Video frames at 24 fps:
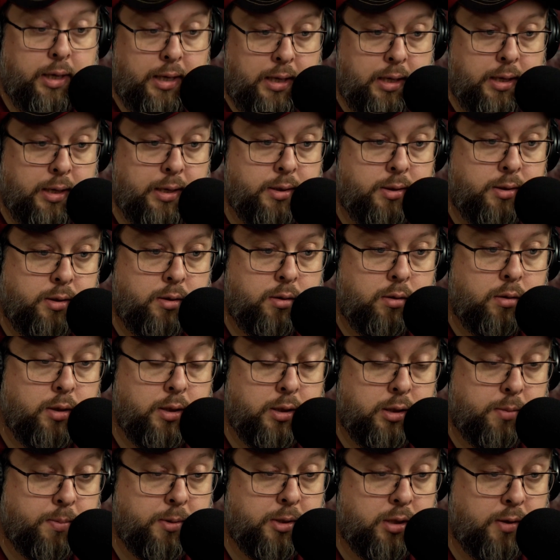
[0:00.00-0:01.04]
is,
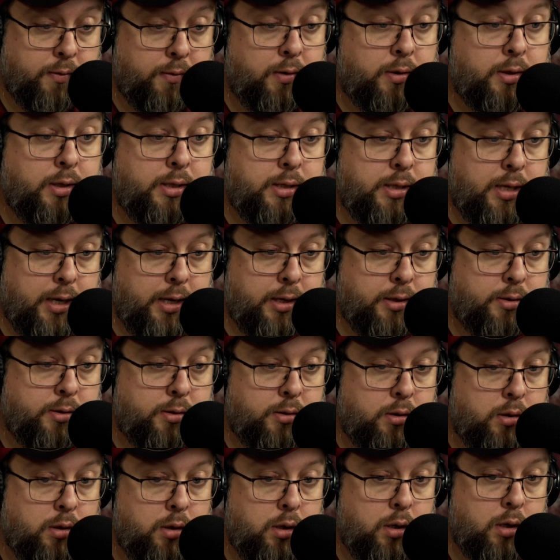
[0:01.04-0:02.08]
it specifically states,
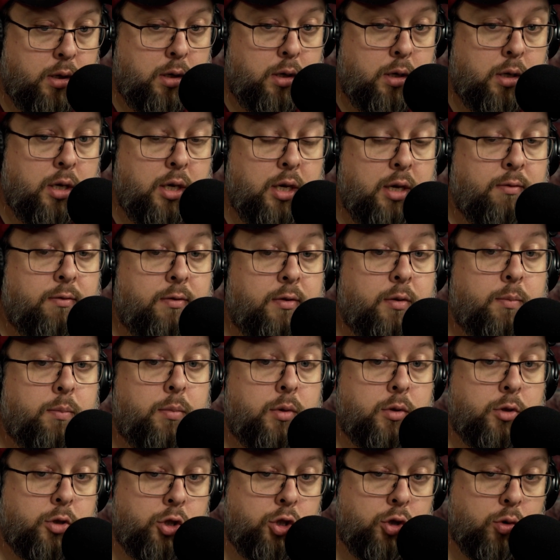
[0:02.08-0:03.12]
if the
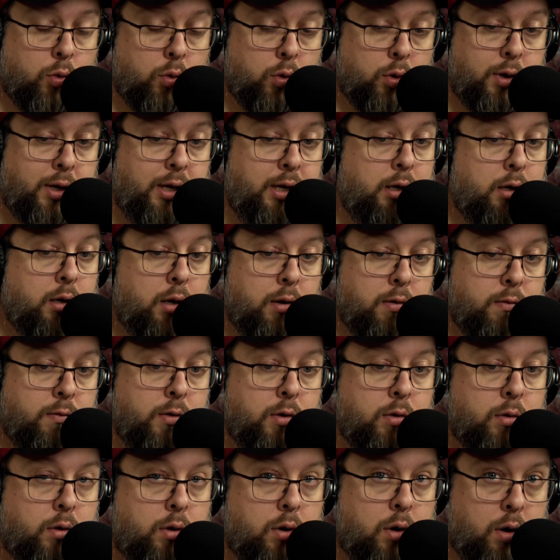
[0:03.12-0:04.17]
majority of
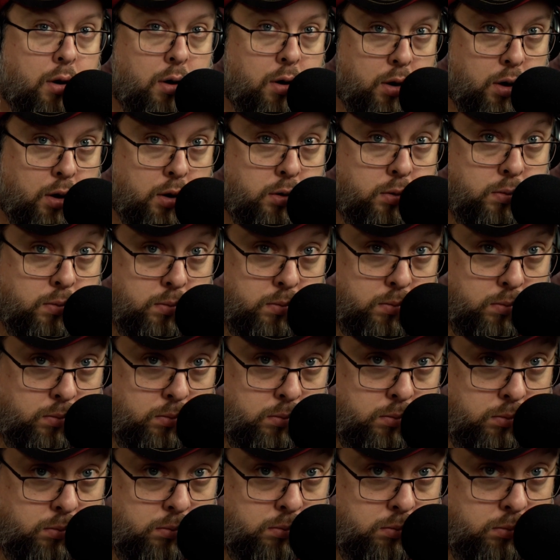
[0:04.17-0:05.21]
your card
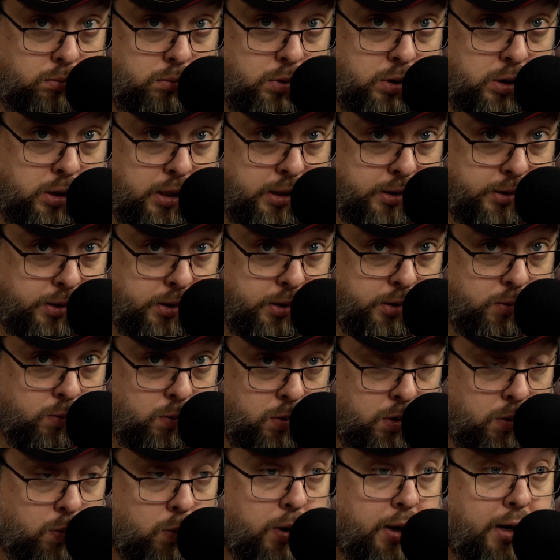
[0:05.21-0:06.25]
says it is
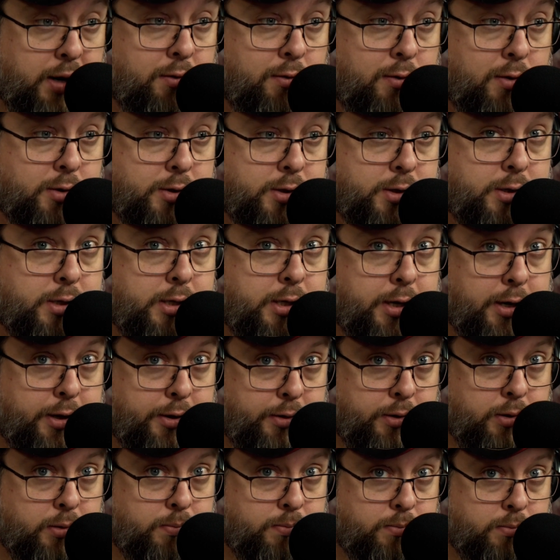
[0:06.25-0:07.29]
one way versus the
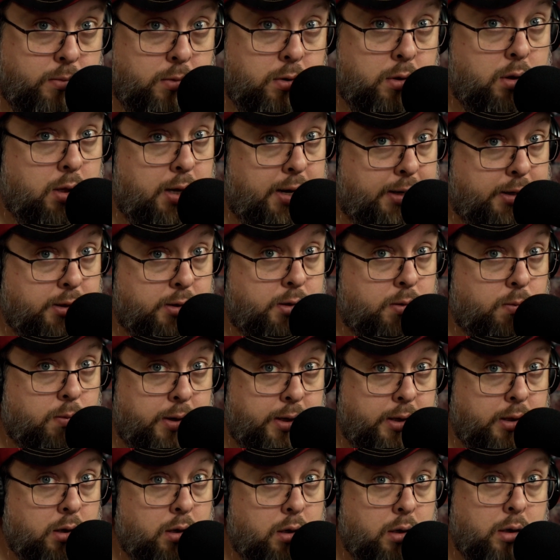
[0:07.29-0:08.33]
other, that is the
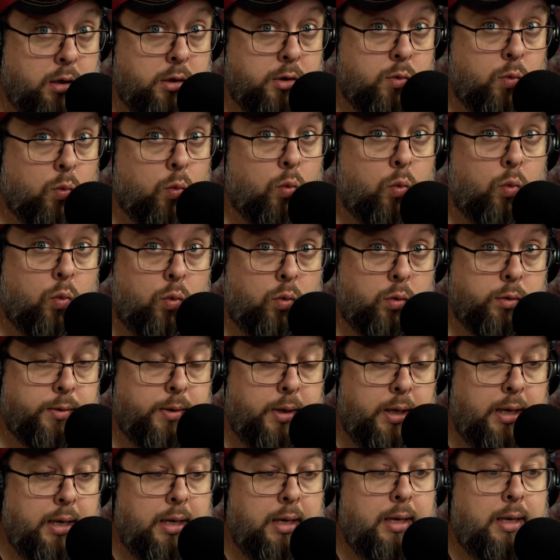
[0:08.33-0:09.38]
way that it is ruled. Yeah.
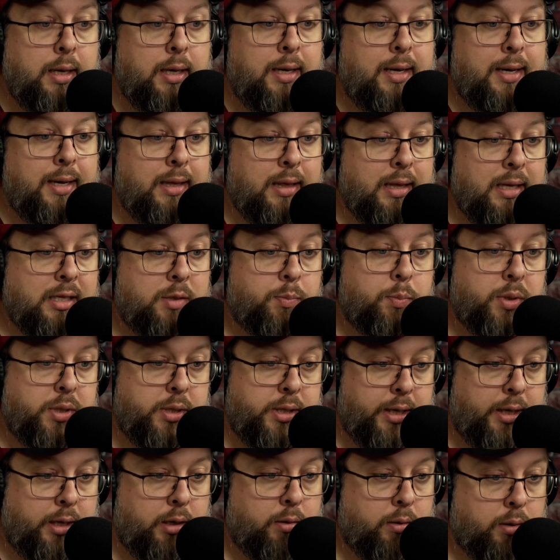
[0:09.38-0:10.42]
In this
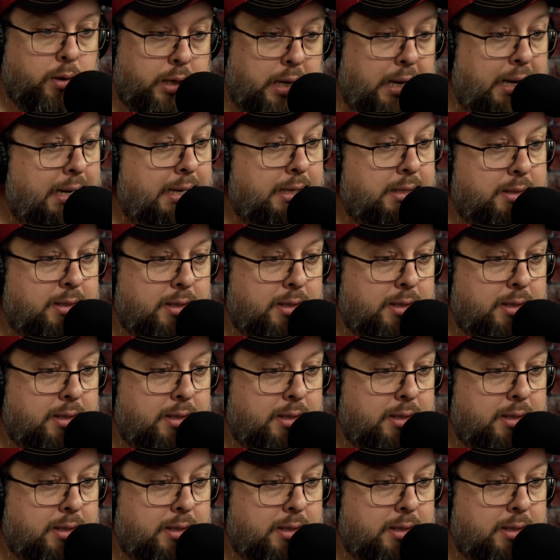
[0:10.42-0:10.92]
particular case,